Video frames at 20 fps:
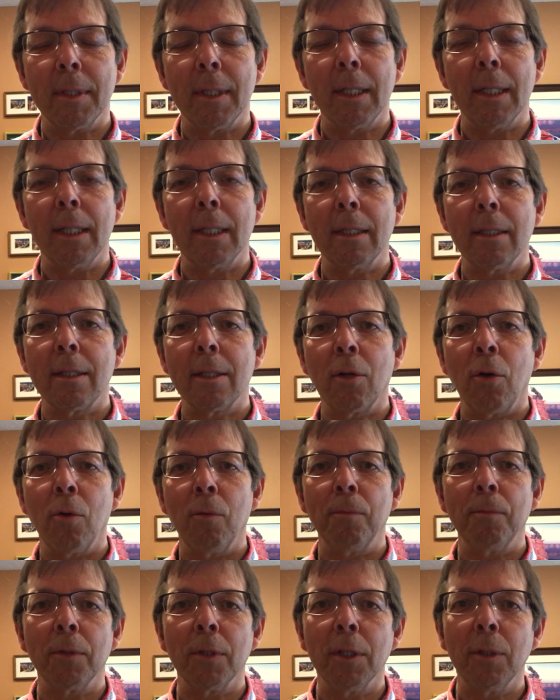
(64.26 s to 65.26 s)
things,
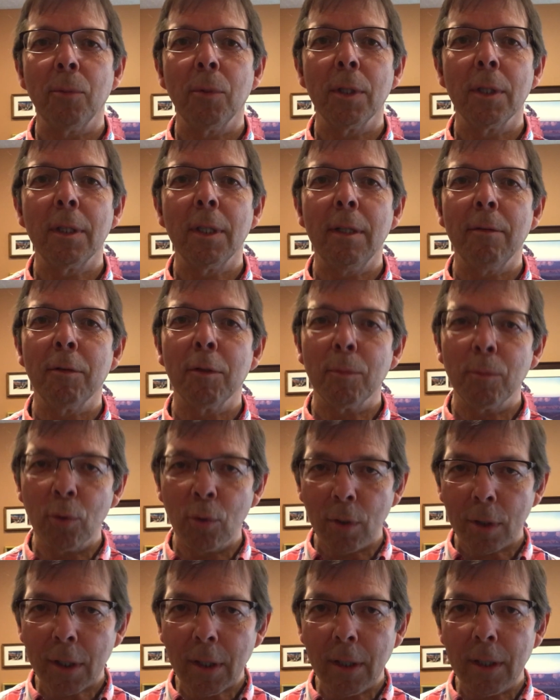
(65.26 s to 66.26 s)
hopefully with even
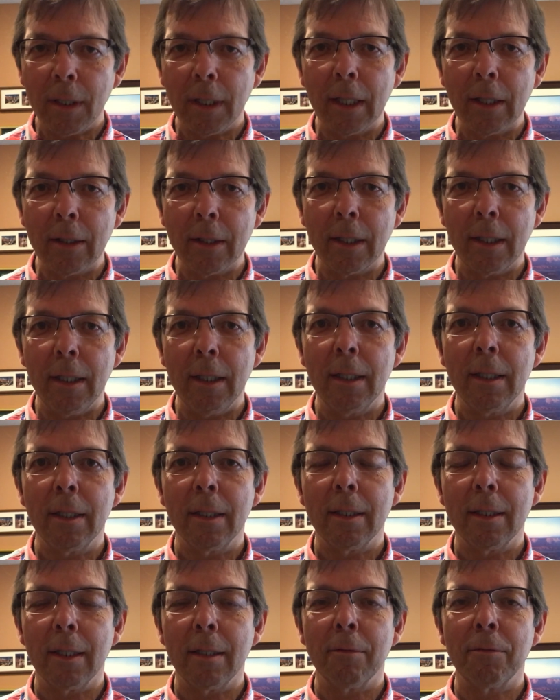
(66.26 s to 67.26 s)
more clarity
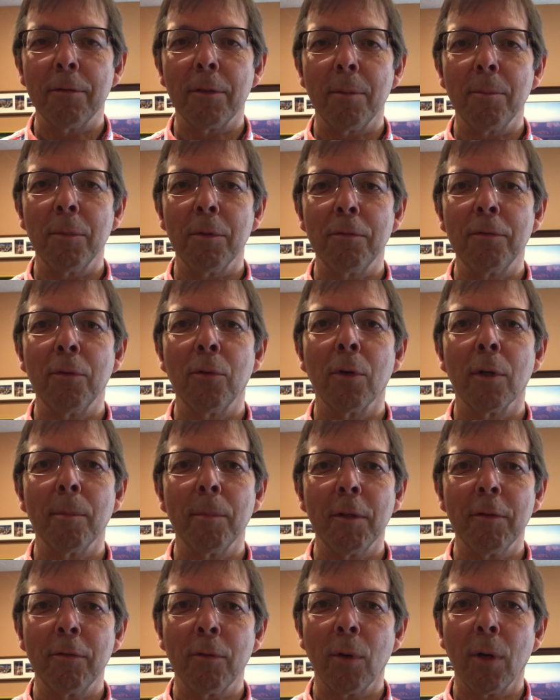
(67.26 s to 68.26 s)
than from before,
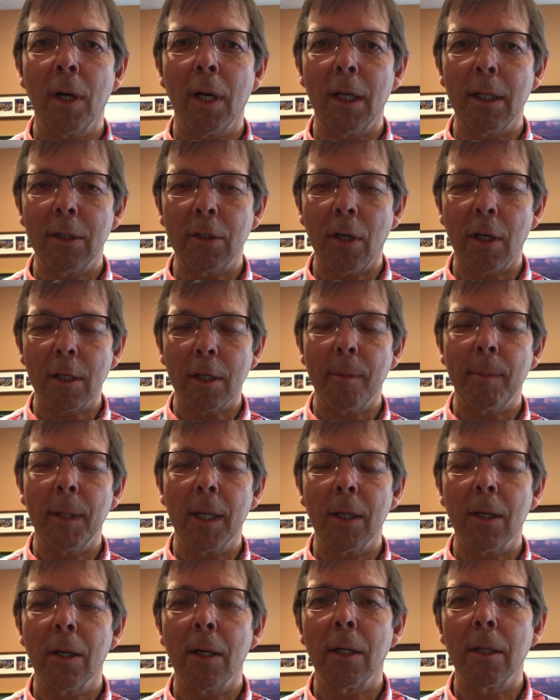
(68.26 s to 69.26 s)
before I talk
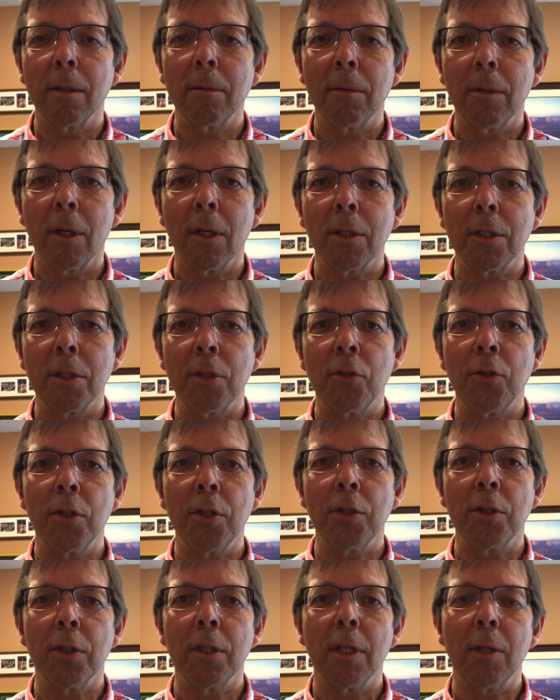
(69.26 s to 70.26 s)
about our, our
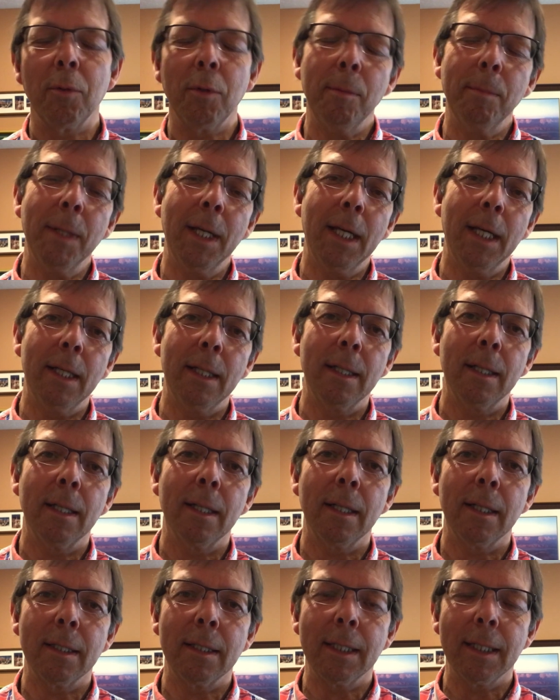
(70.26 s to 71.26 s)
decision that we made
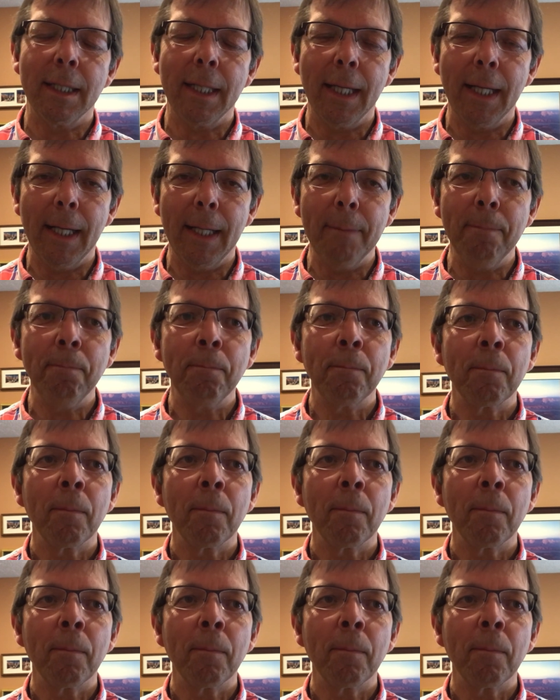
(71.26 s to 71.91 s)
uh, today.